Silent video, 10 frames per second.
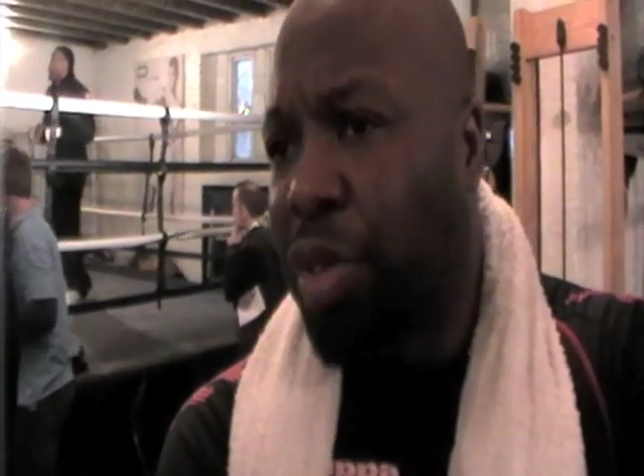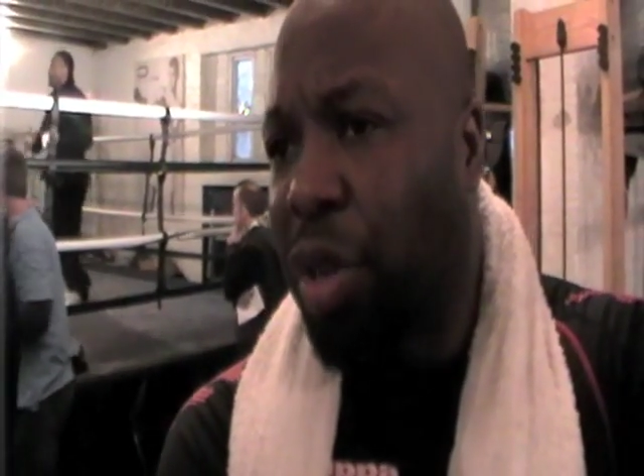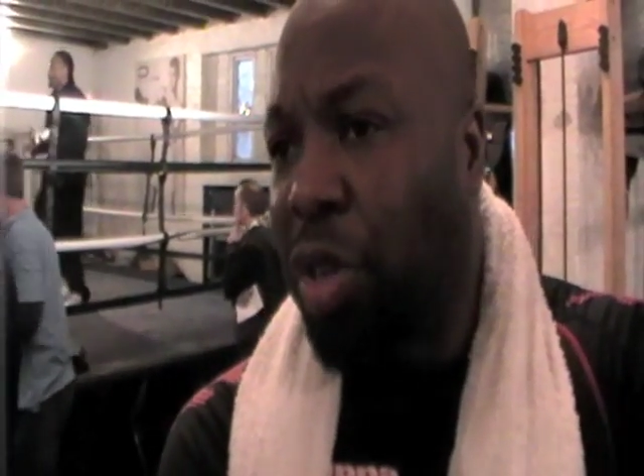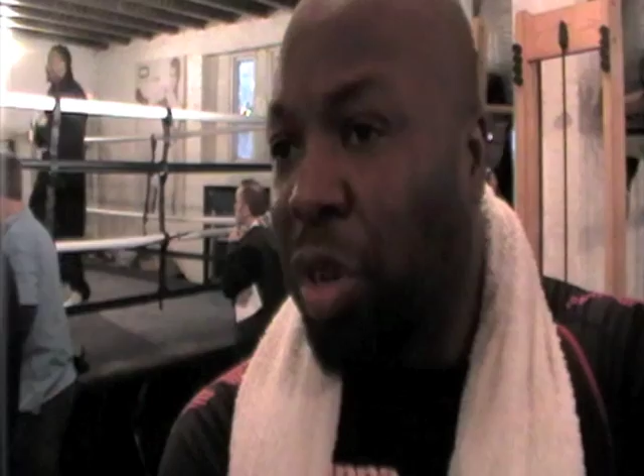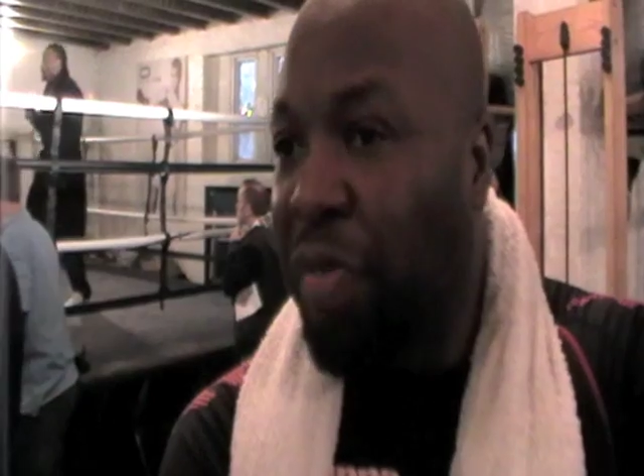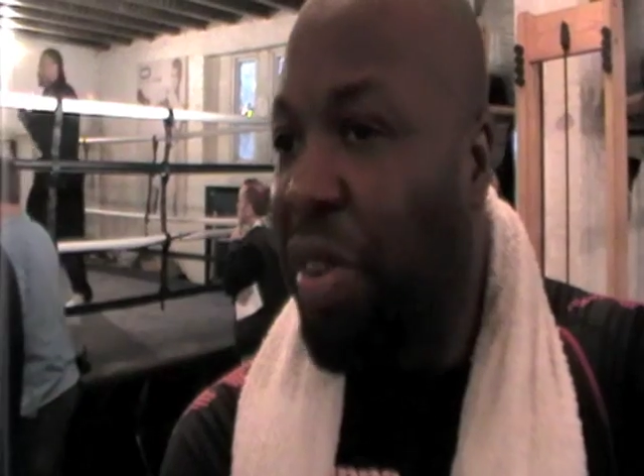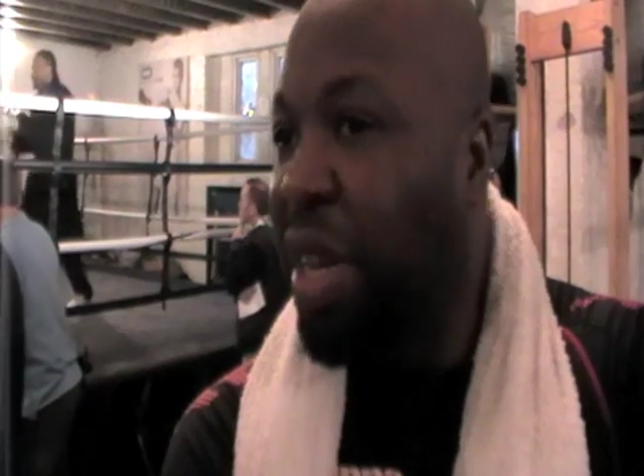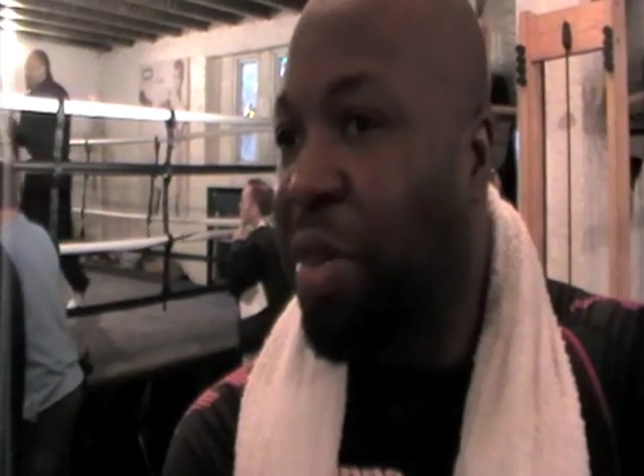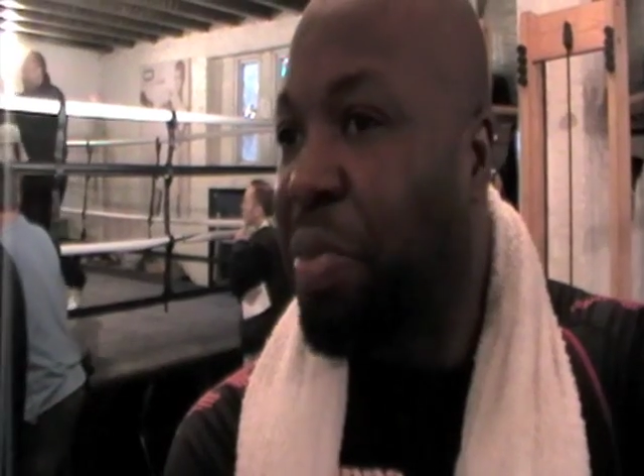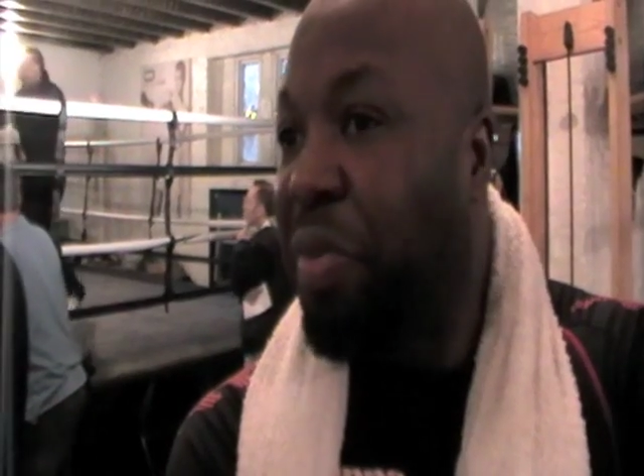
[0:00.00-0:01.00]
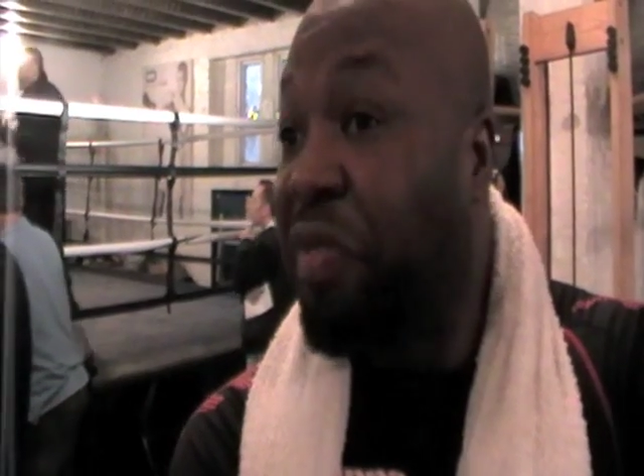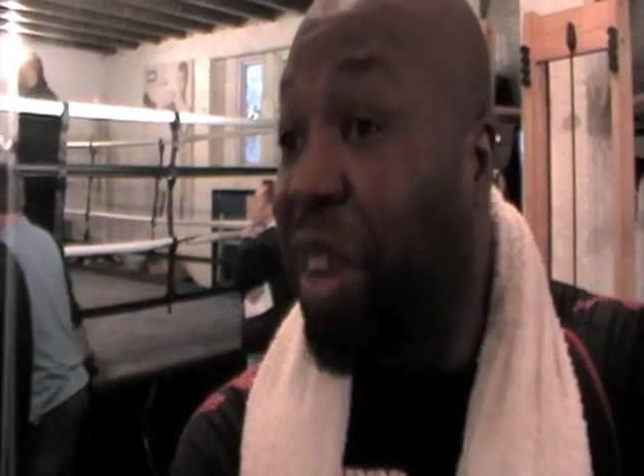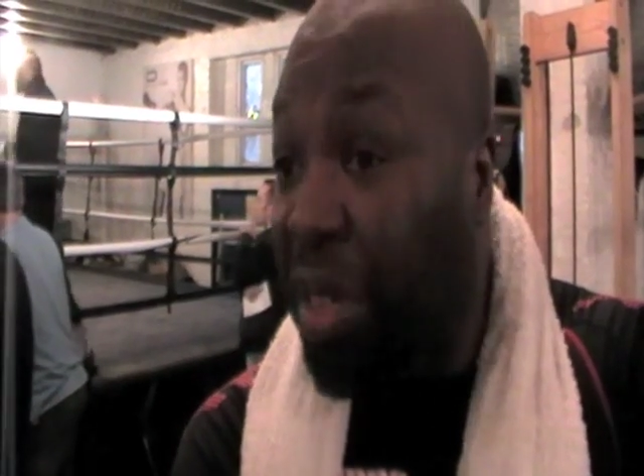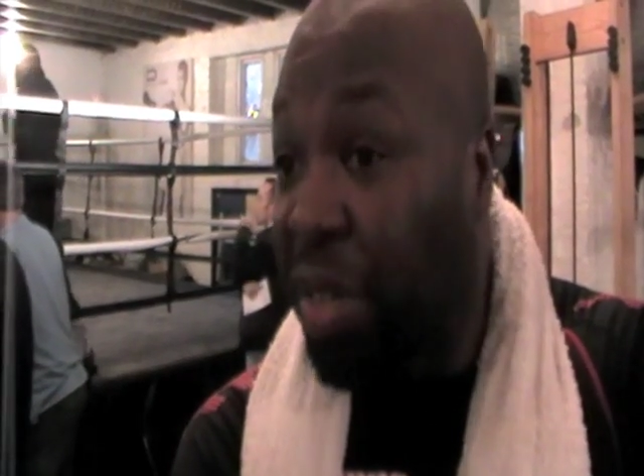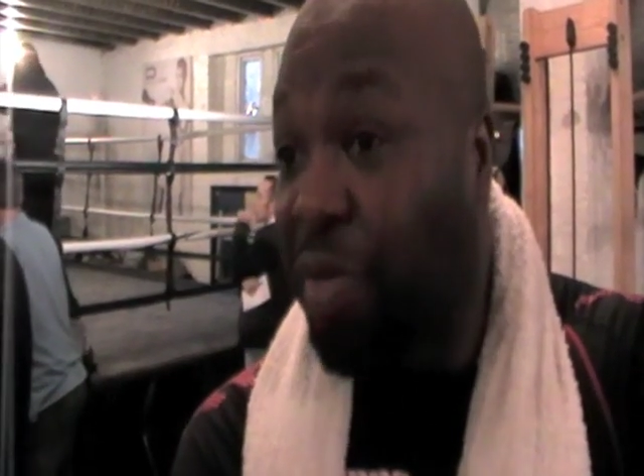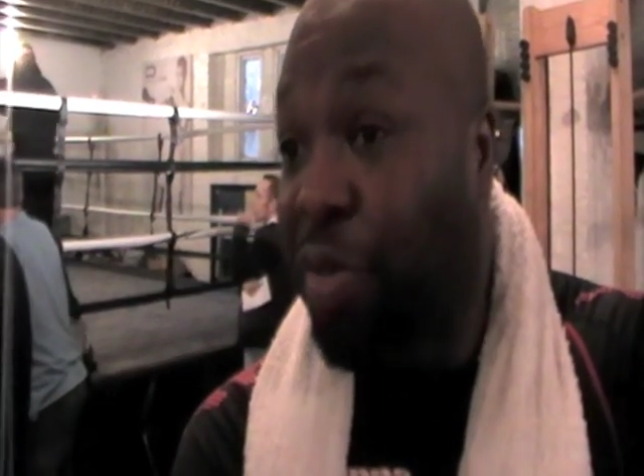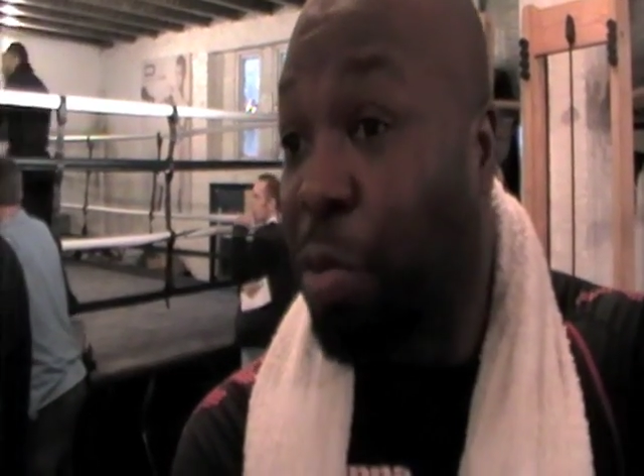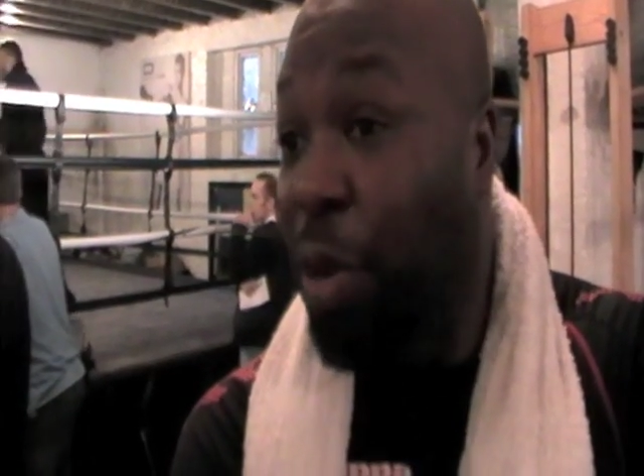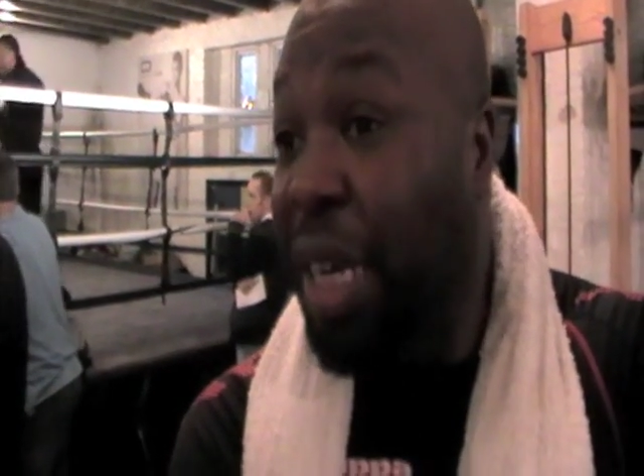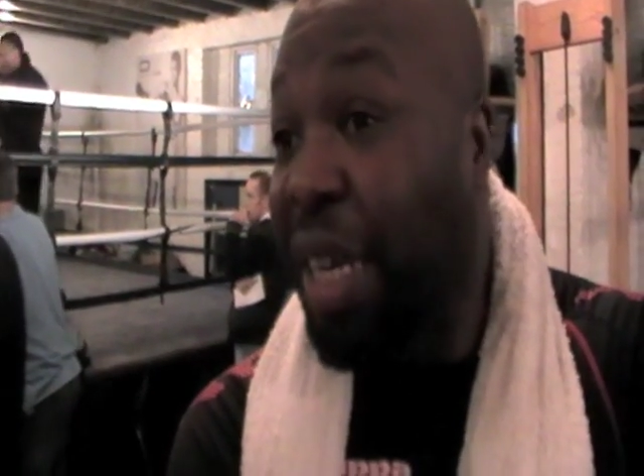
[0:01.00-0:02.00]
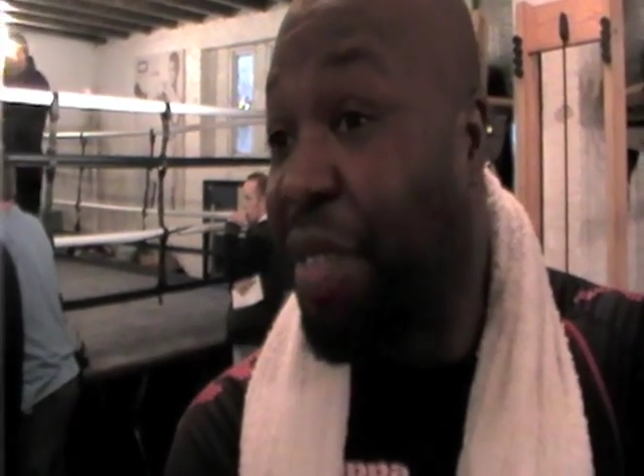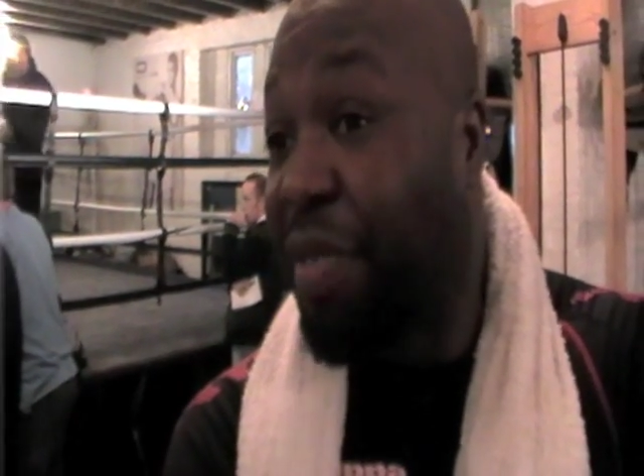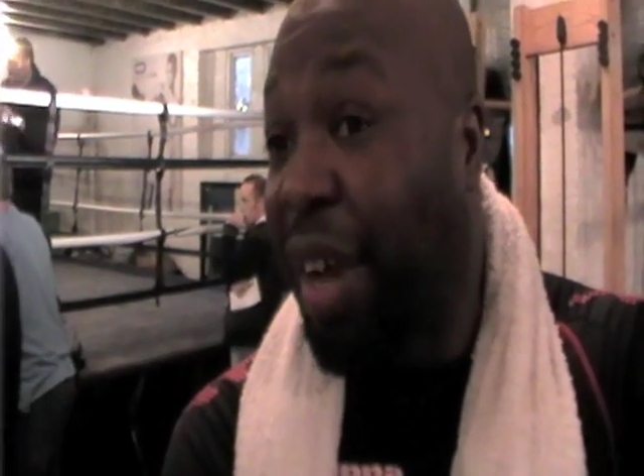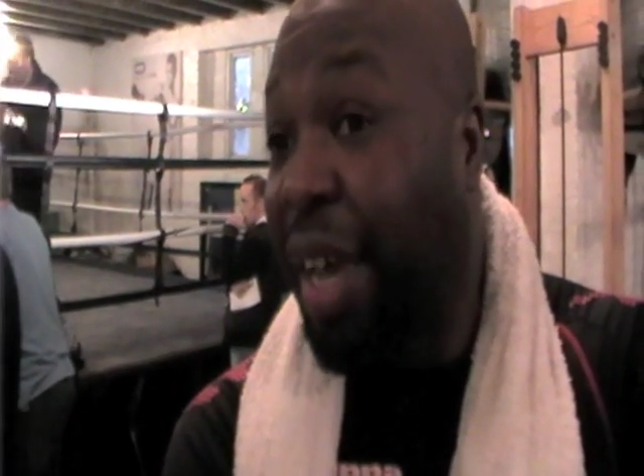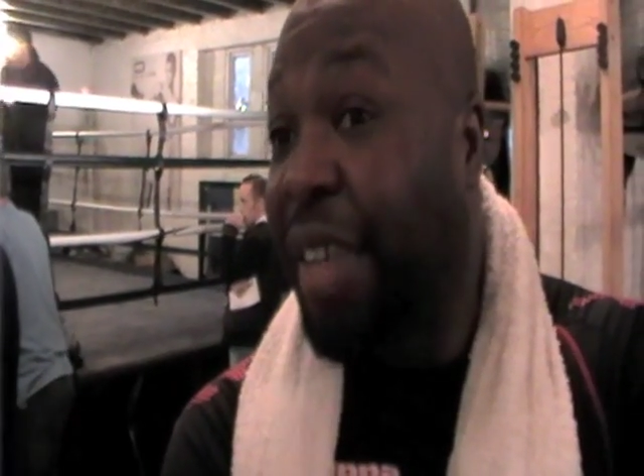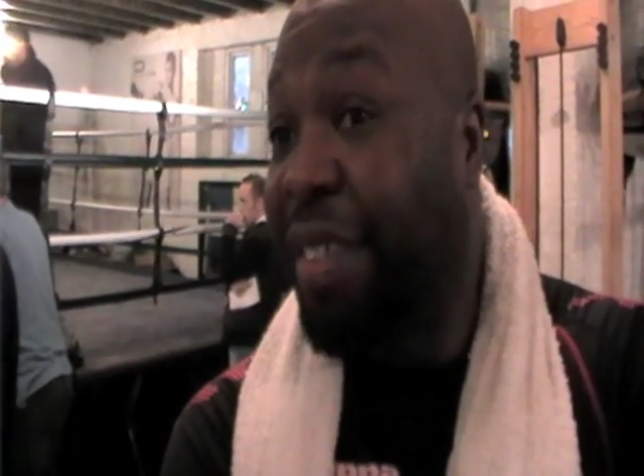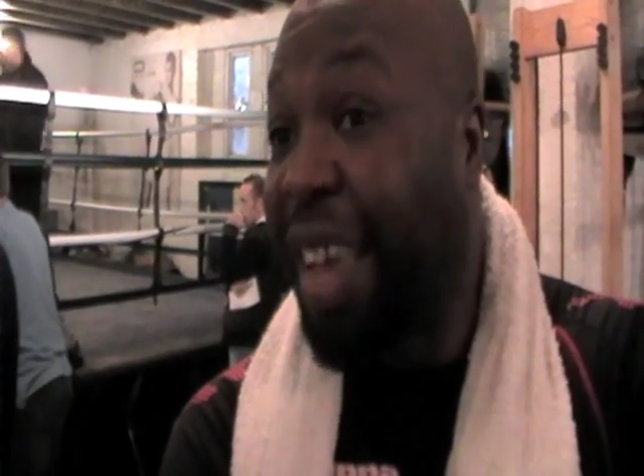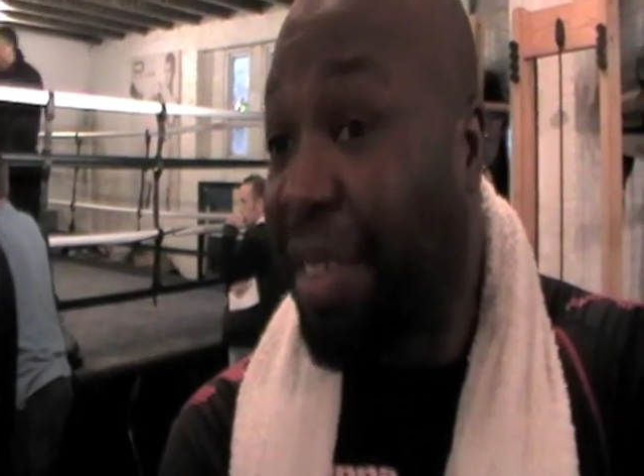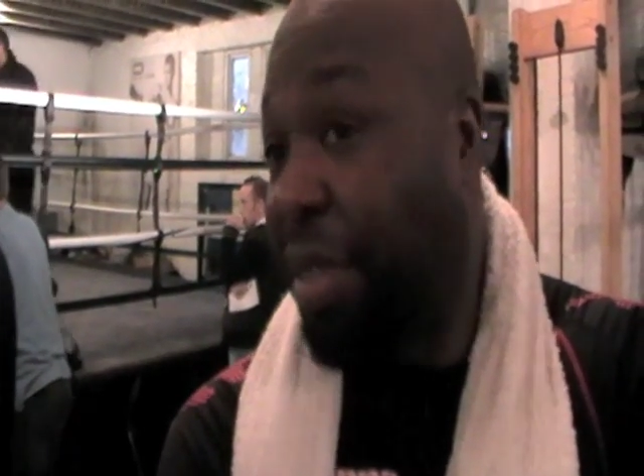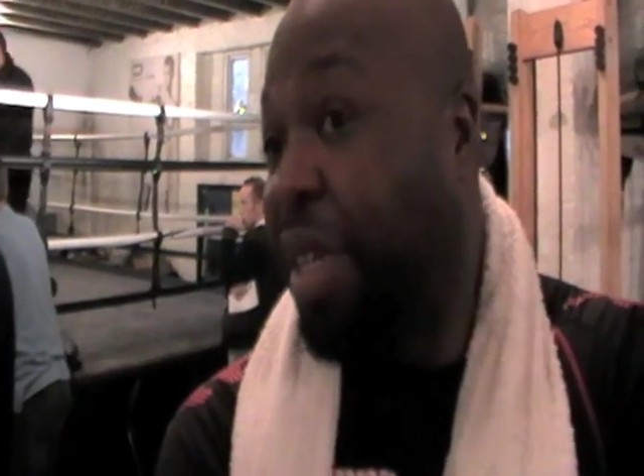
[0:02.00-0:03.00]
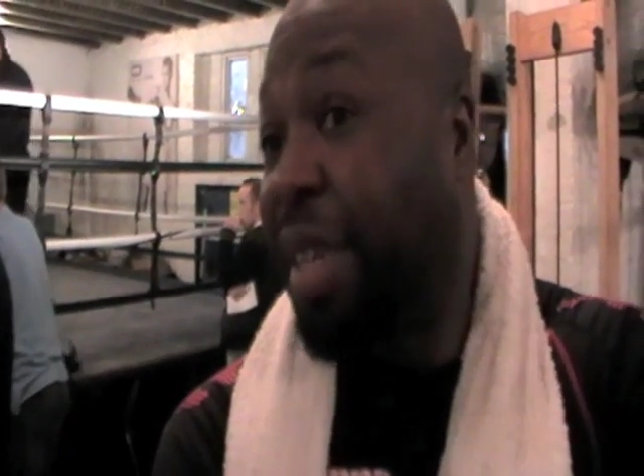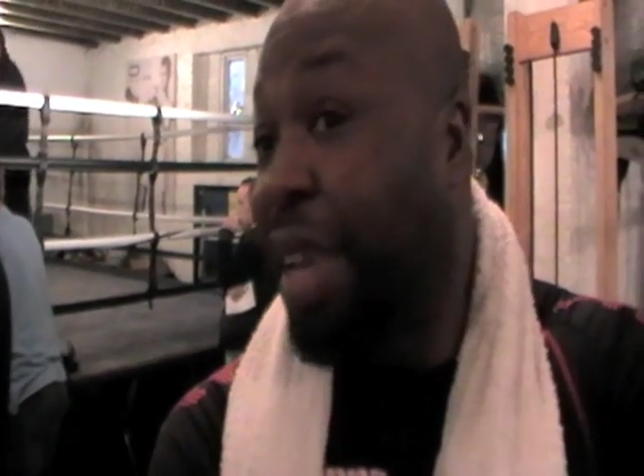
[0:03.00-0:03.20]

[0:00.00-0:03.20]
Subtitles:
So the only thing that can prevent us from winning this fight is destiny.